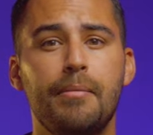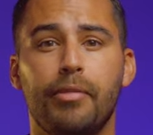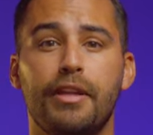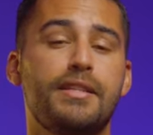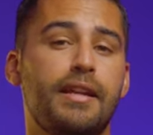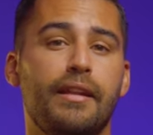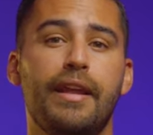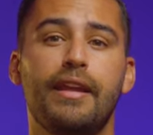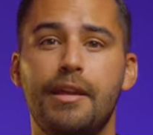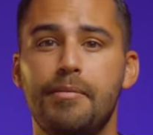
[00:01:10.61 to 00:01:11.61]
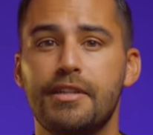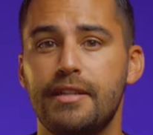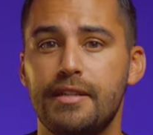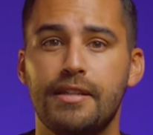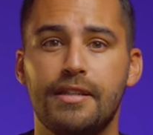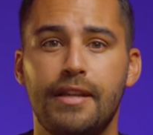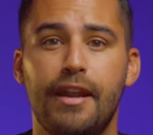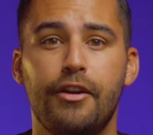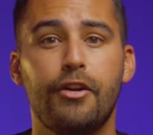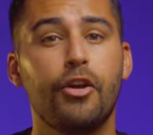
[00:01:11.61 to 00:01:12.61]
Bliss and Lane Keep Assist is
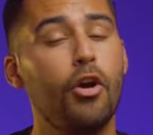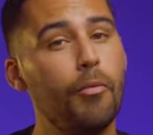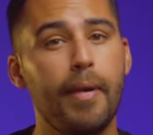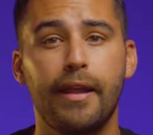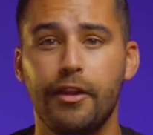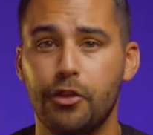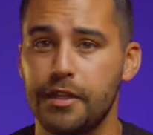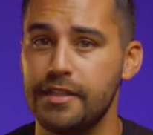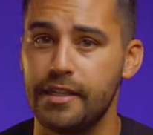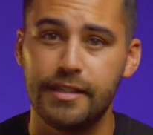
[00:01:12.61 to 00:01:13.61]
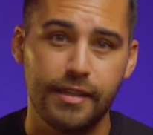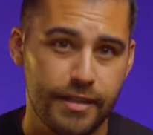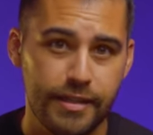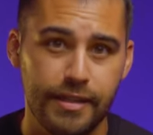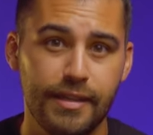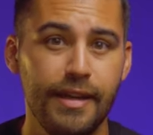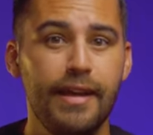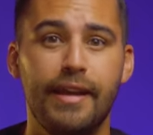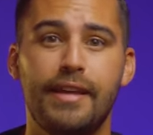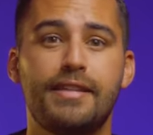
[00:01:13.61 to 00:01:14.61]
standard, Co-Pilot 360 Assist
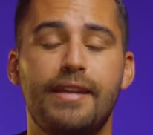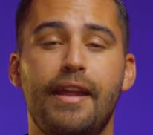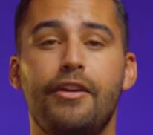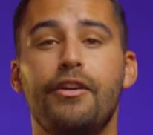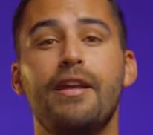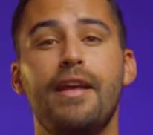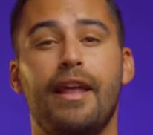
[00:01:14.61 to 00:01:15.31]
is standard,